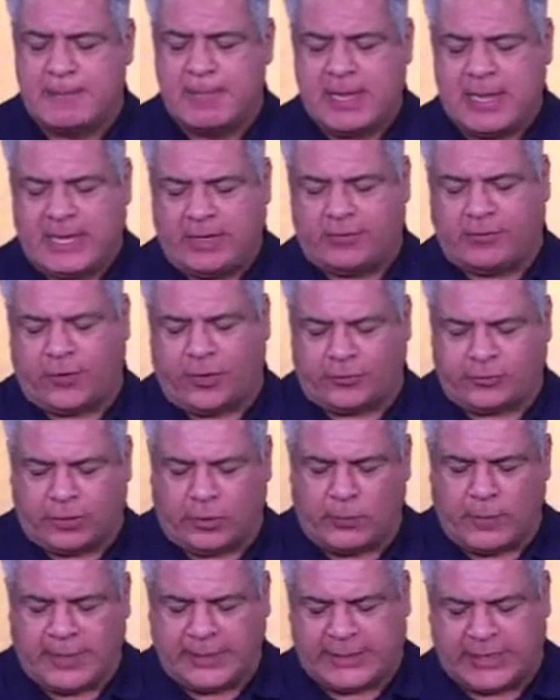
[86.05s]
is 1
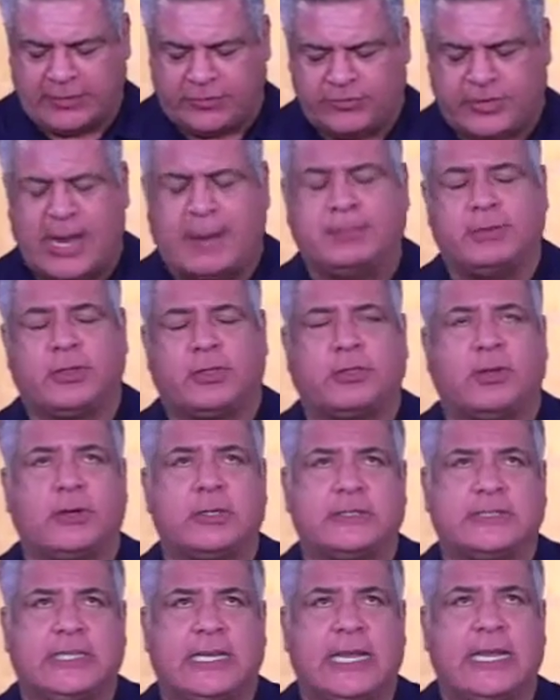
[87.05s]
Corinthians chapter
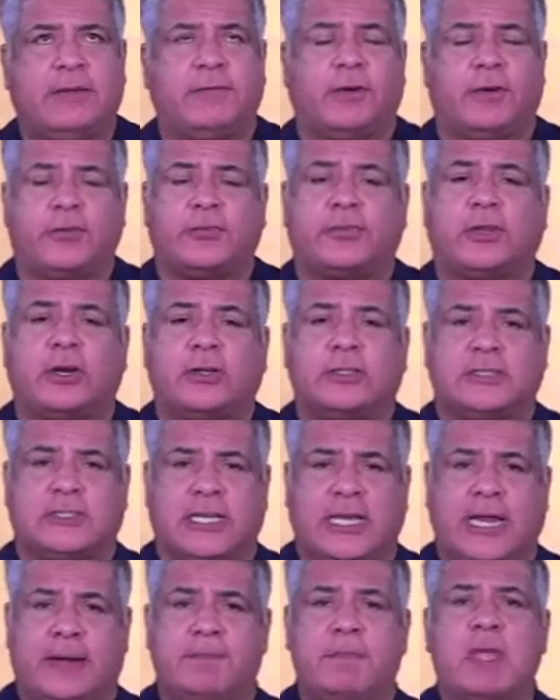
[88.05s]
13, verse
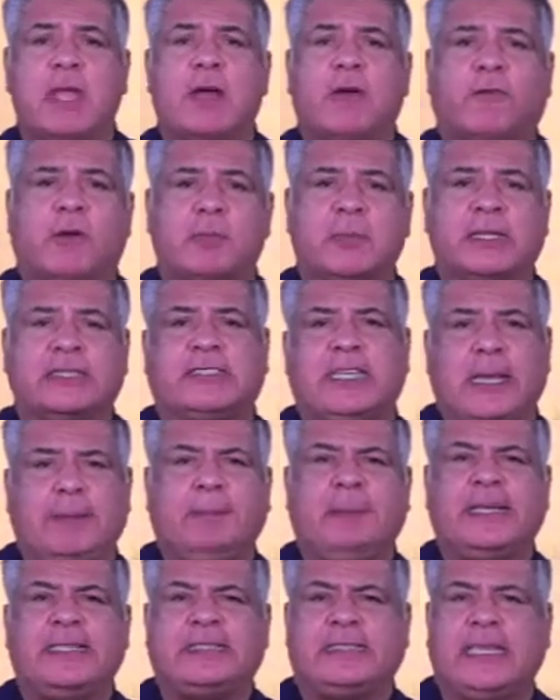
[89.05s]
13, from the
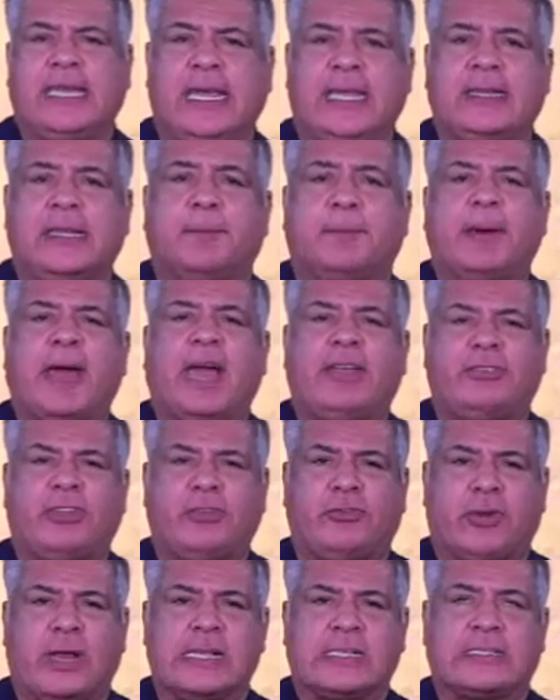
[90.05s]
TPT, the Passion
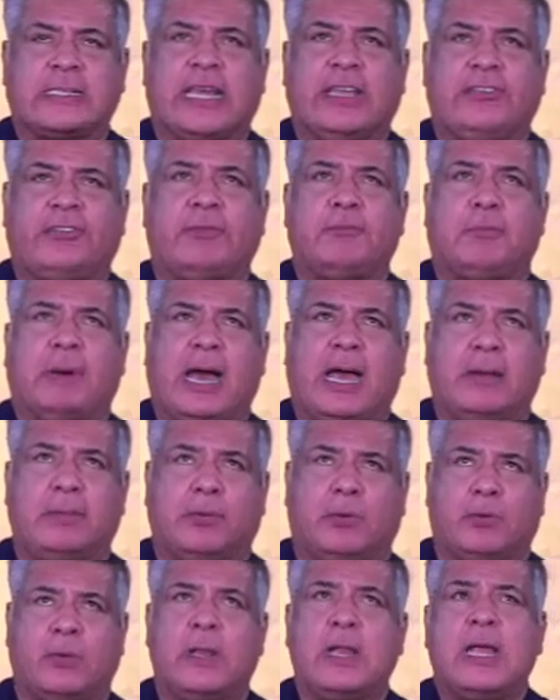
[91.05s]
Translation
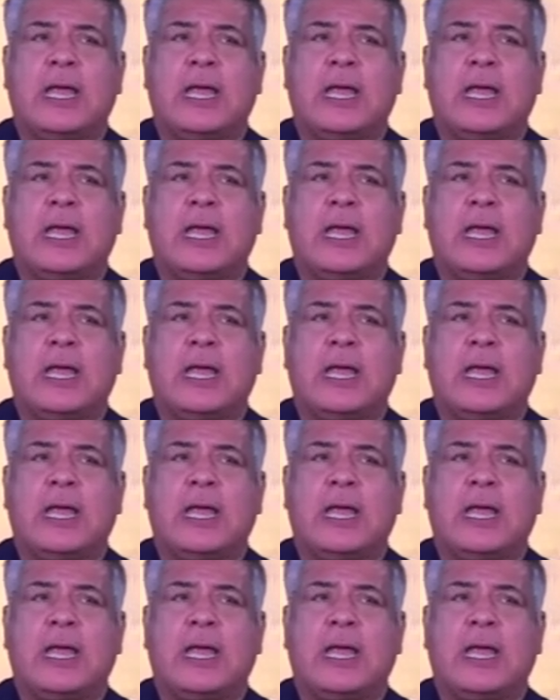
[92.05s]
Bible.